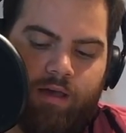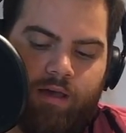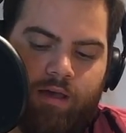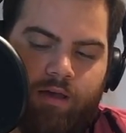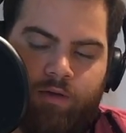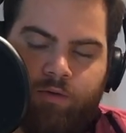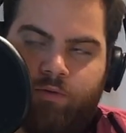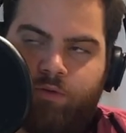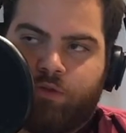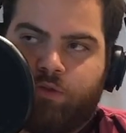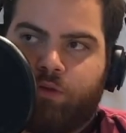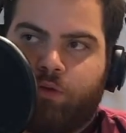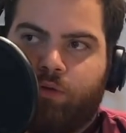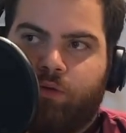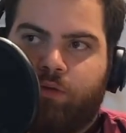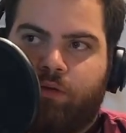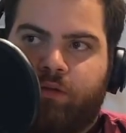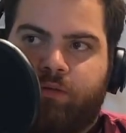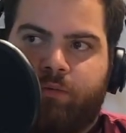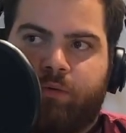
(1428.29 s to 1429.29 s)
it was
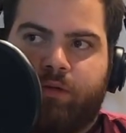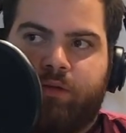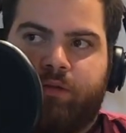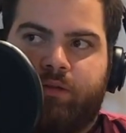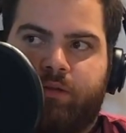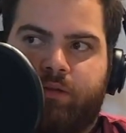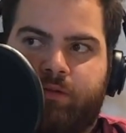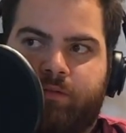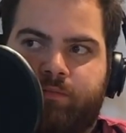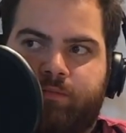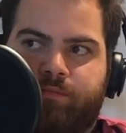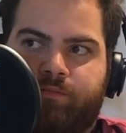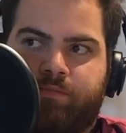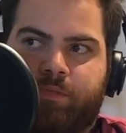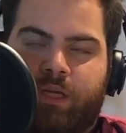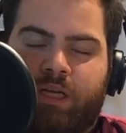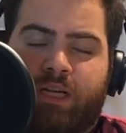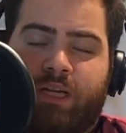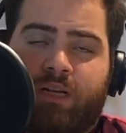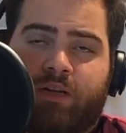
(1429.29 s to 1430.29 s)
totally worth it.
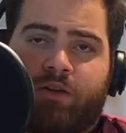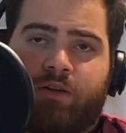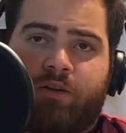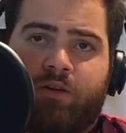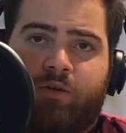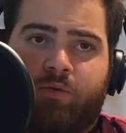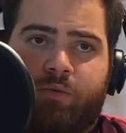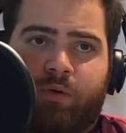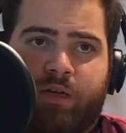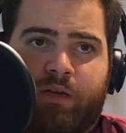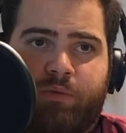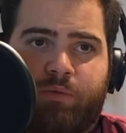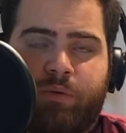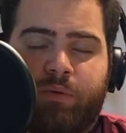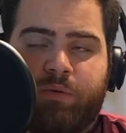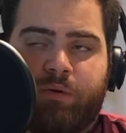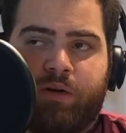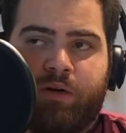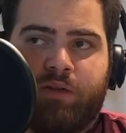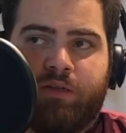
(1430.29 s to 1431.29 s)
And I couldn't wait. We
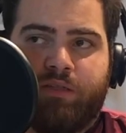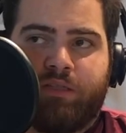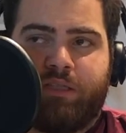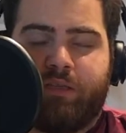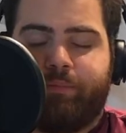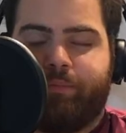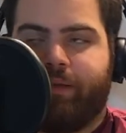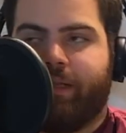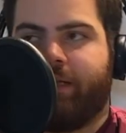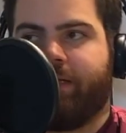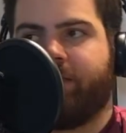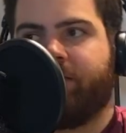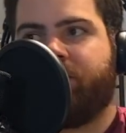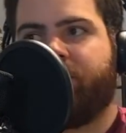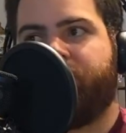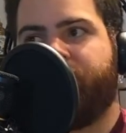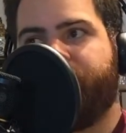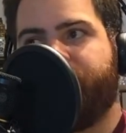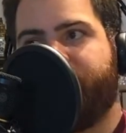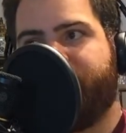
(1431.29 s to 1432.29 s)
were honestly planning to
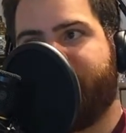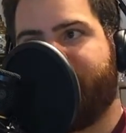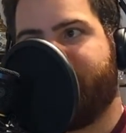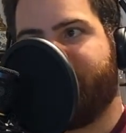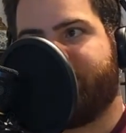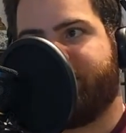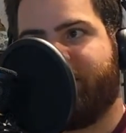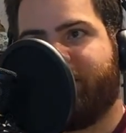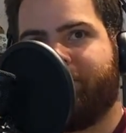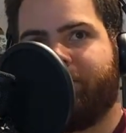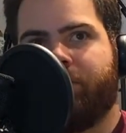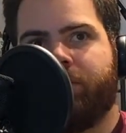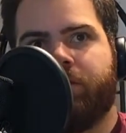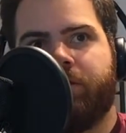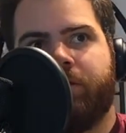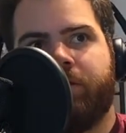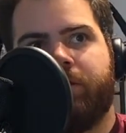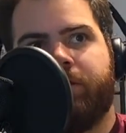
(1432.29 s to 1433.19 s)
do it in December,